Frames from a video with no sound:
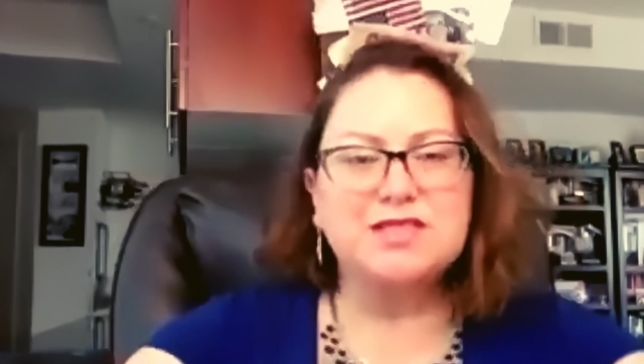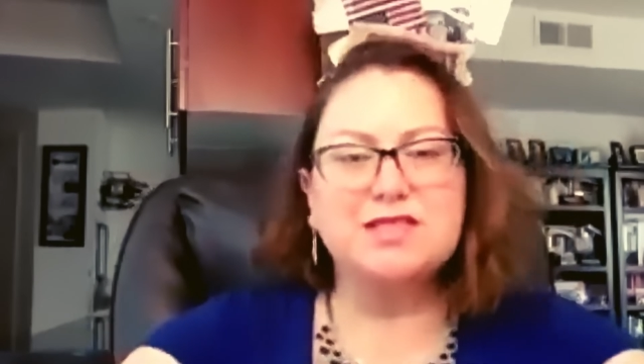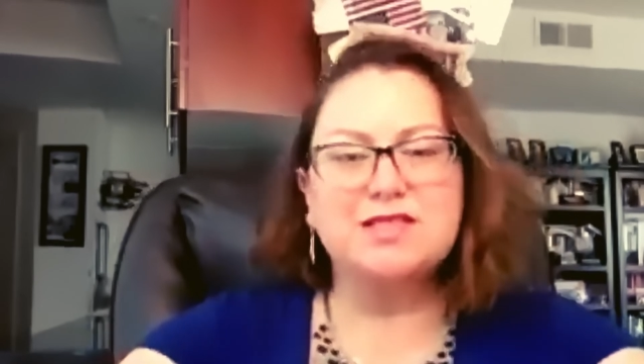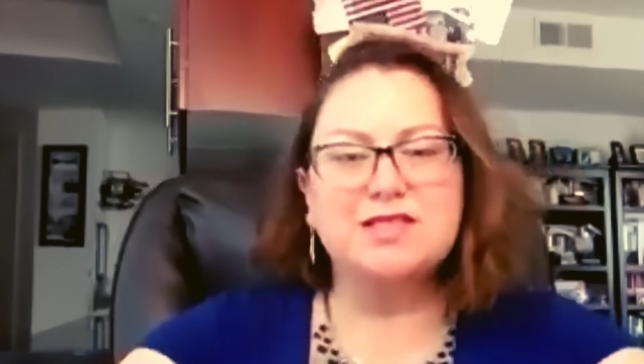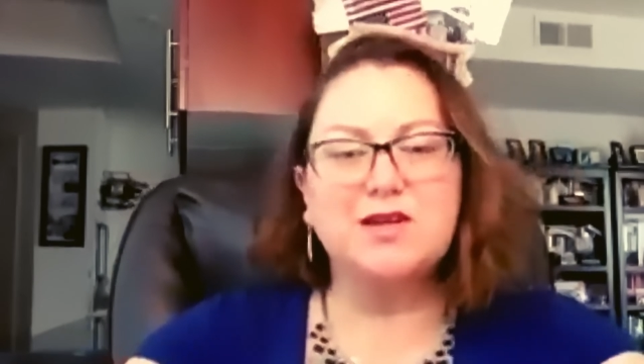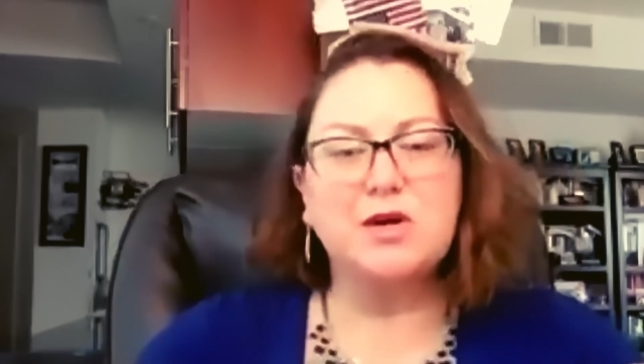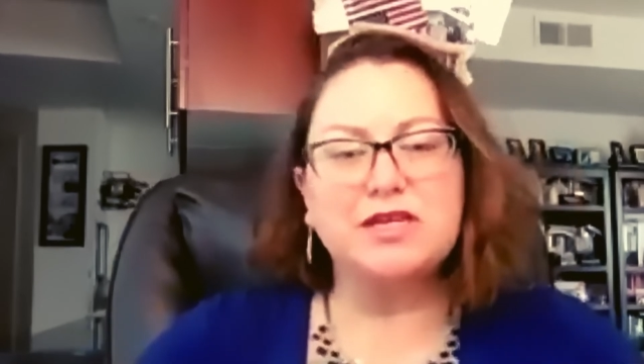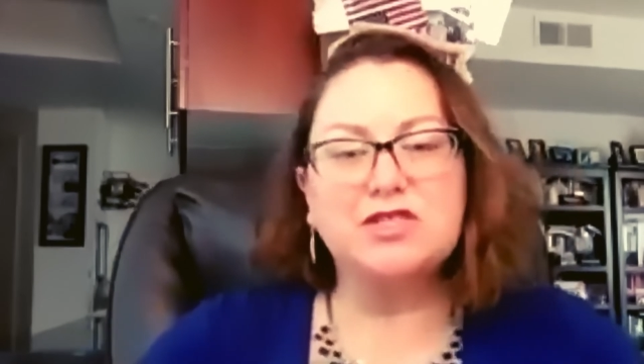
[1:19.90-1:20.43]

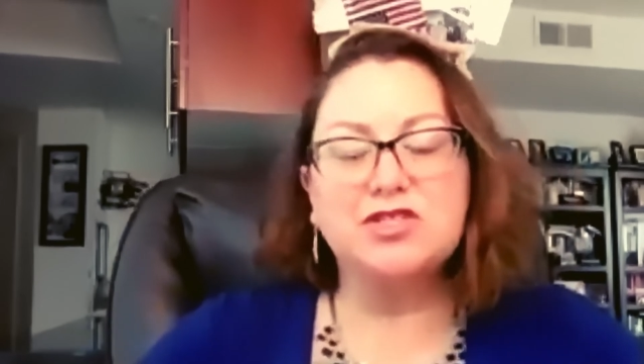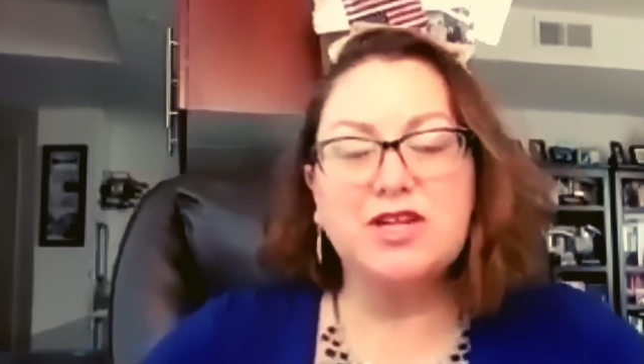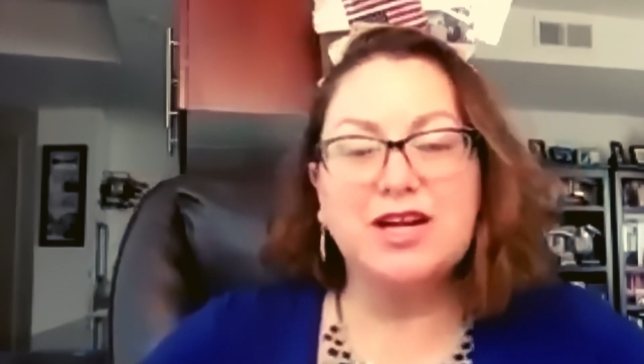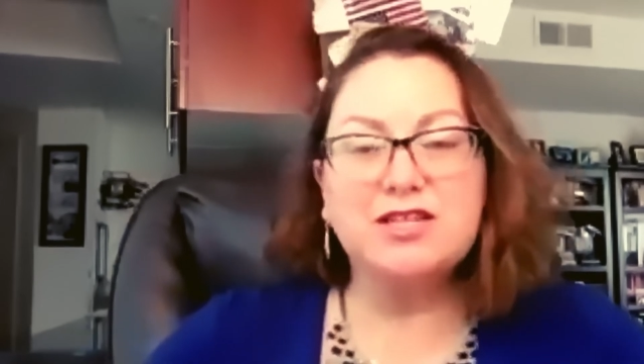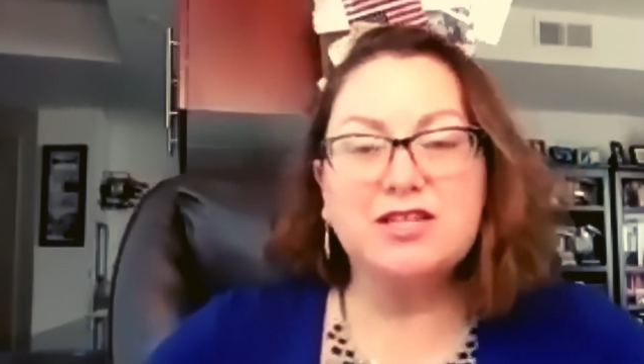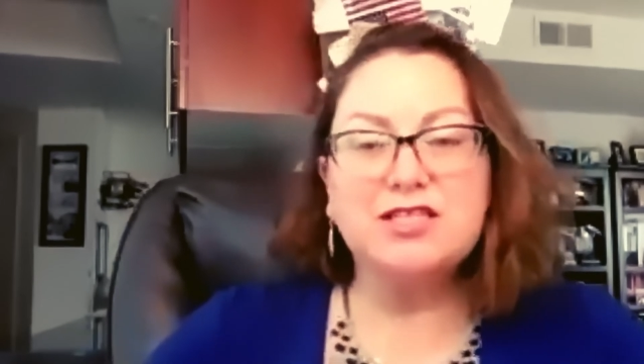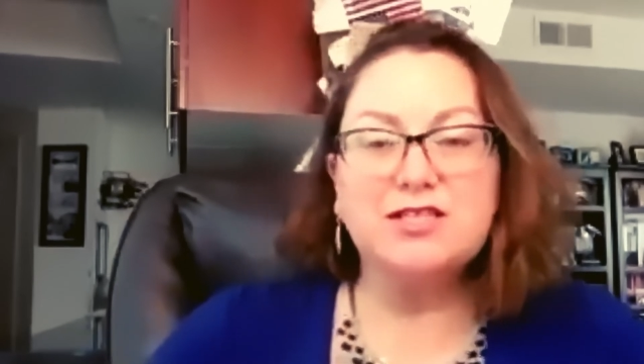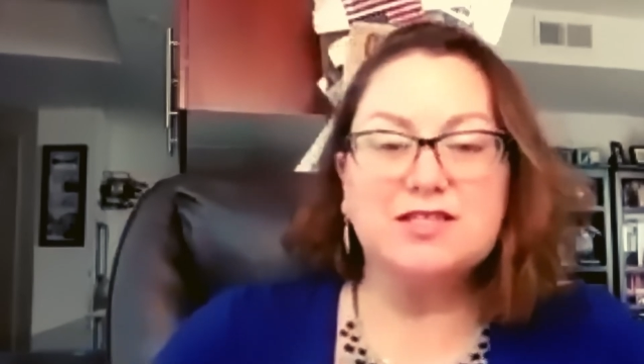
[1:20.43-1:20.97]
so
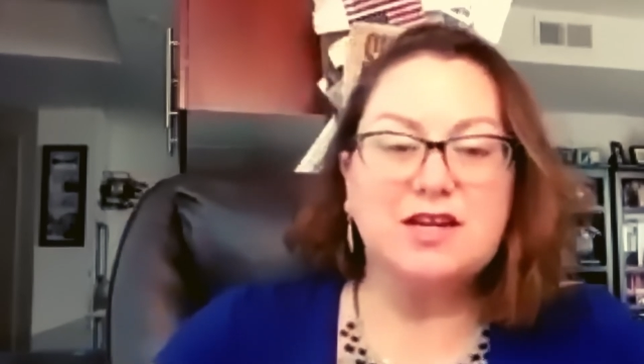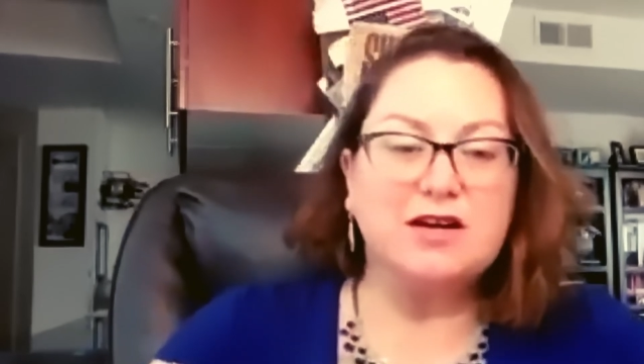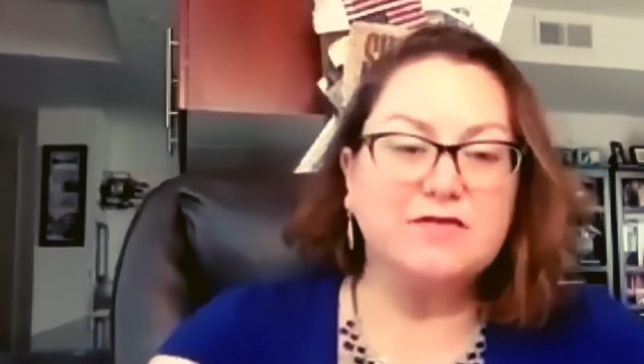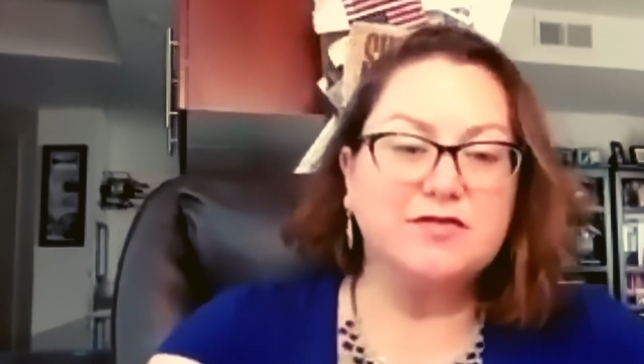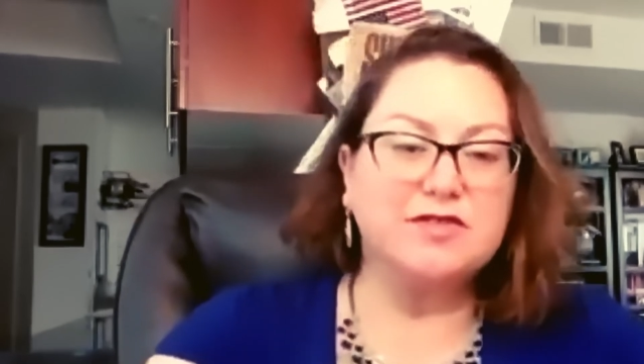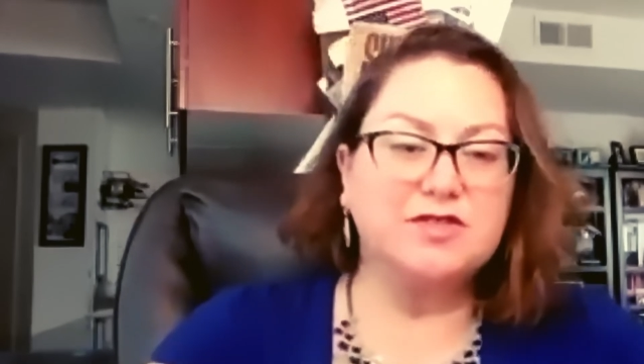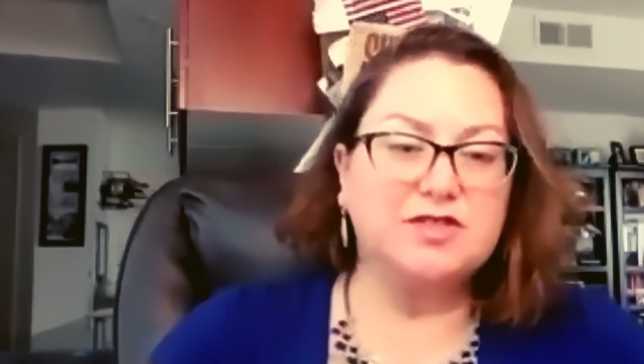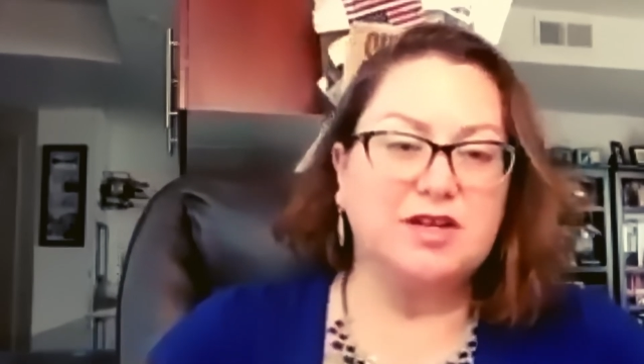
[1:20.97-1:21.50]
extractions
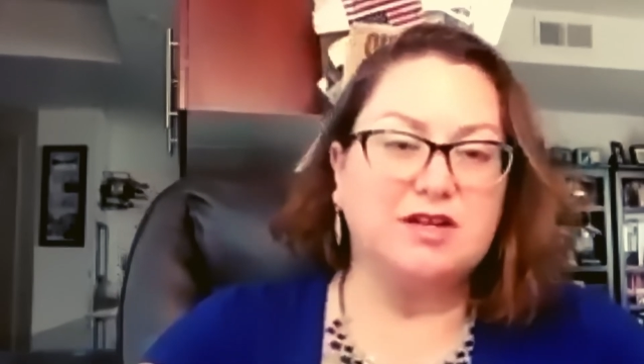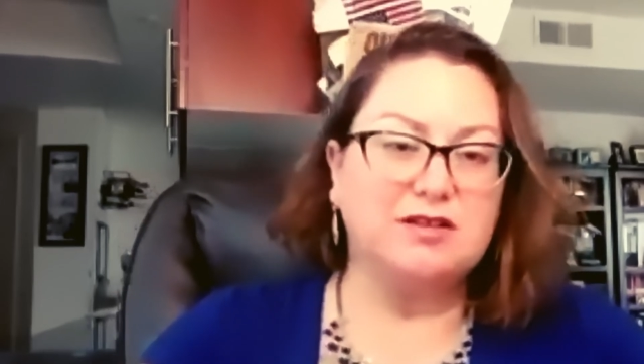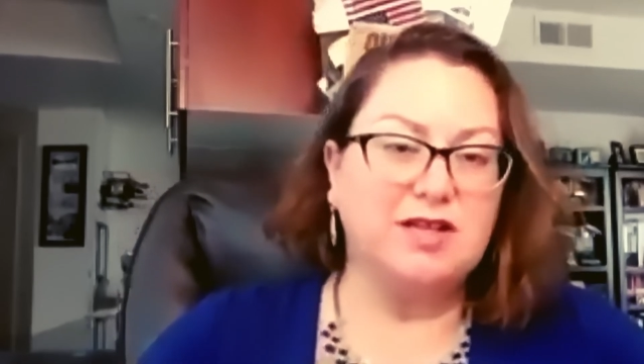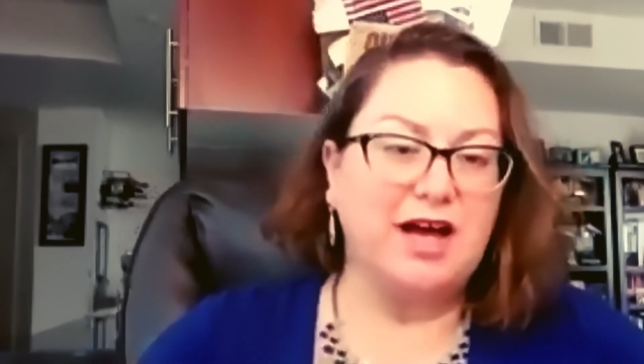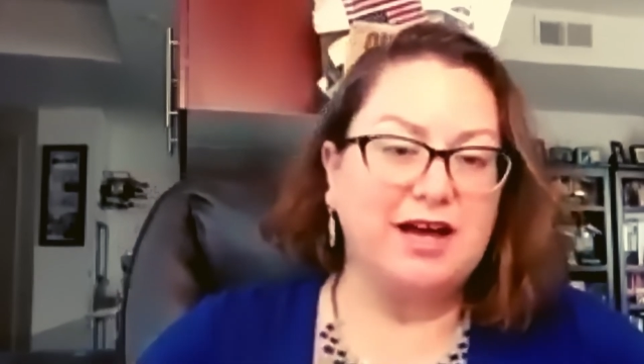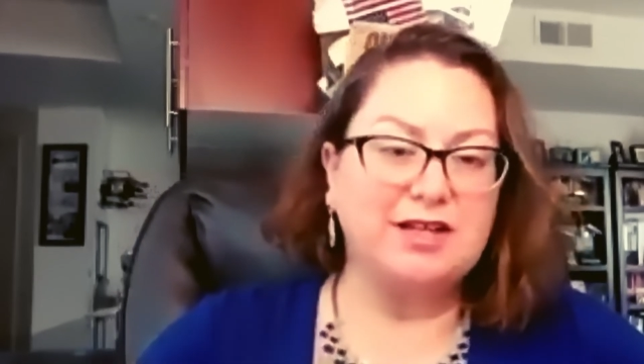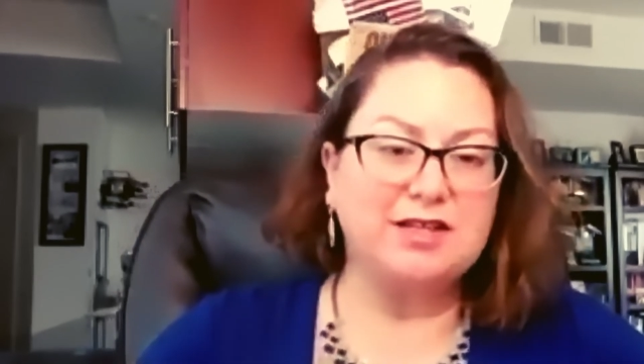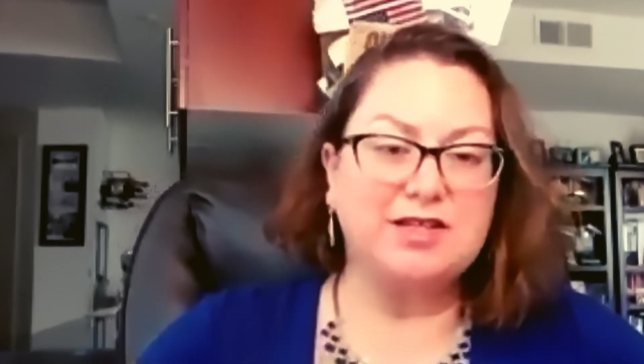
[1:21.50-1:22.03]
covers a
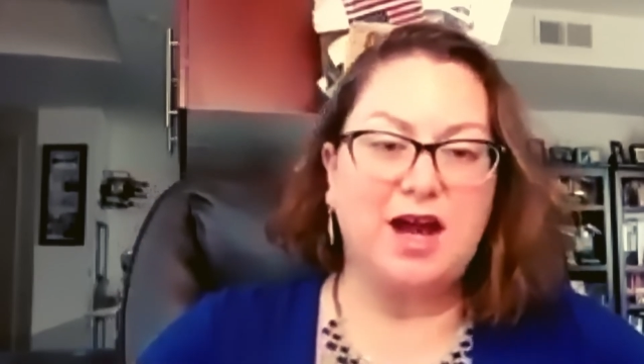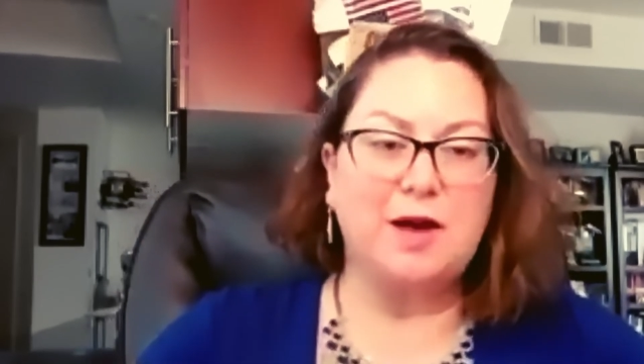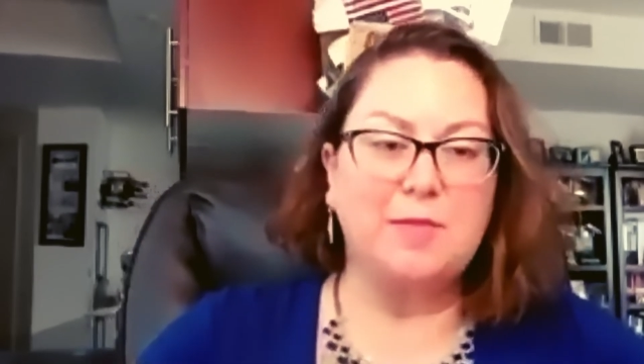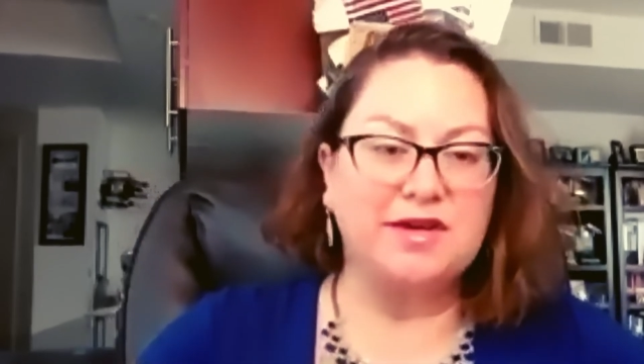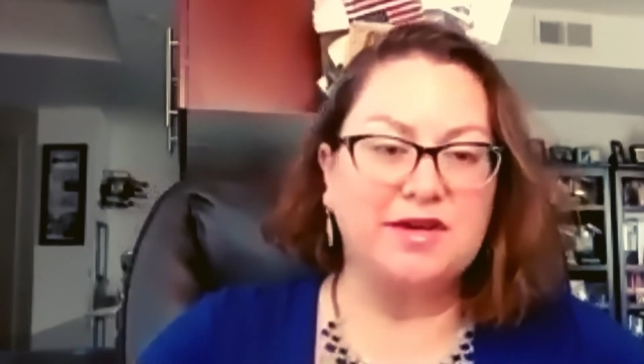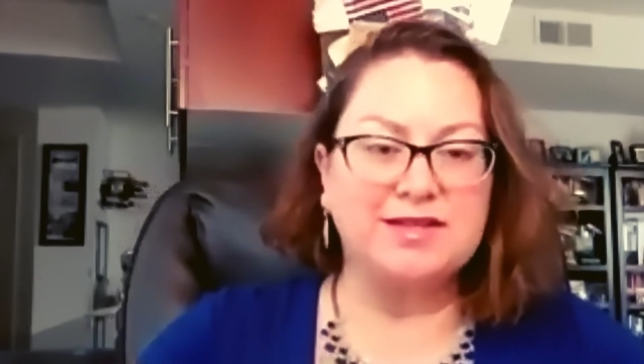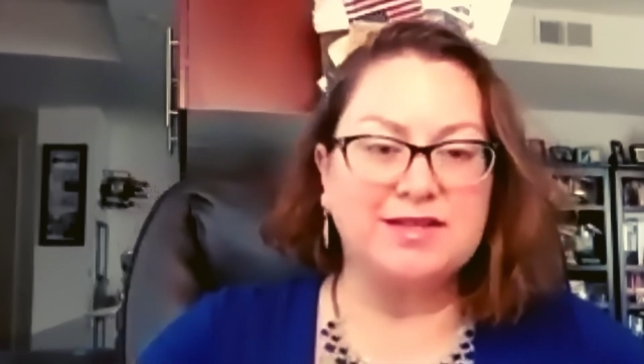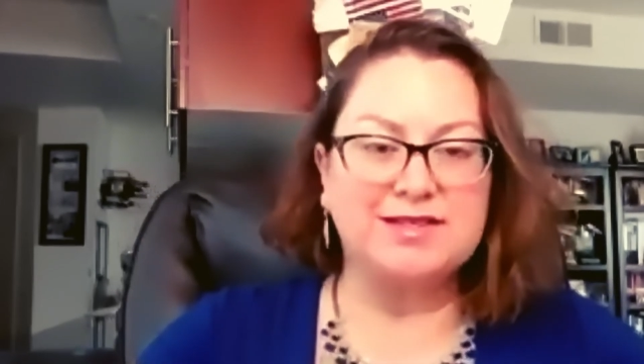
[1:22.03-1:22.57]
lot of
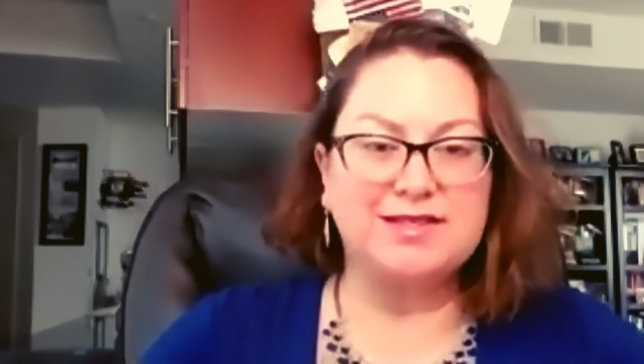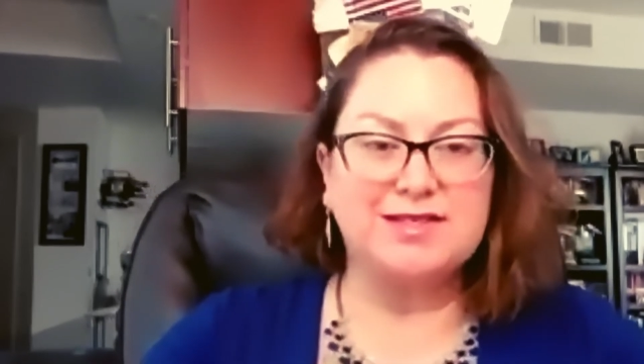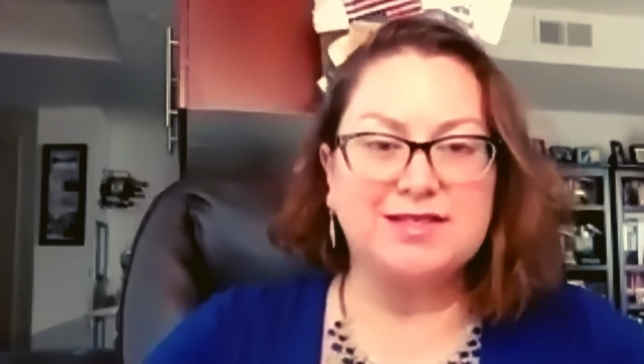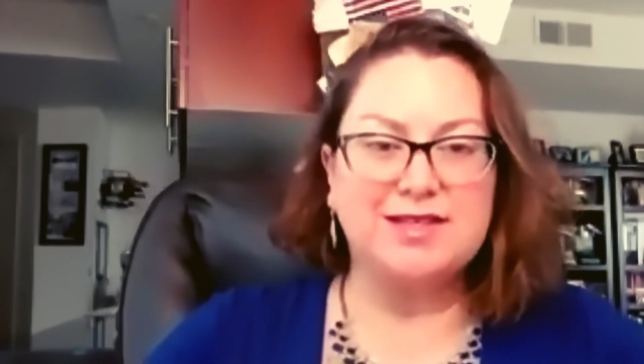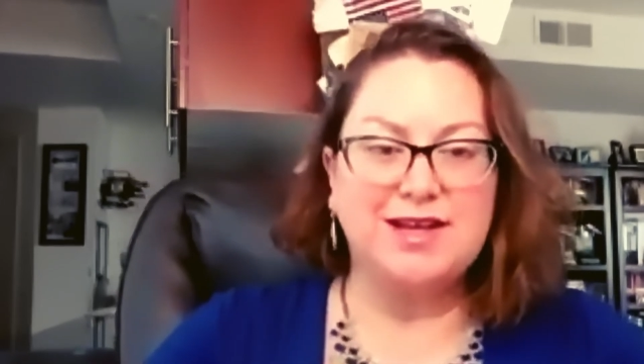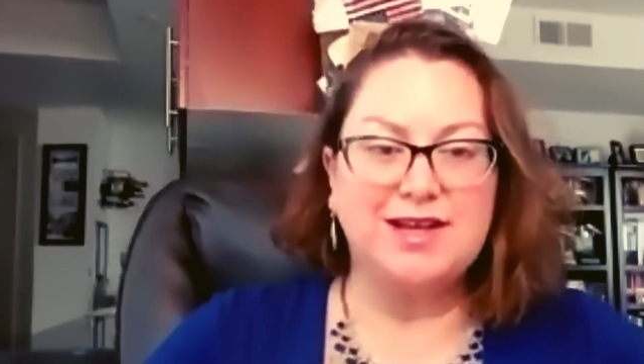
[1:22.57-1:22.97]
topics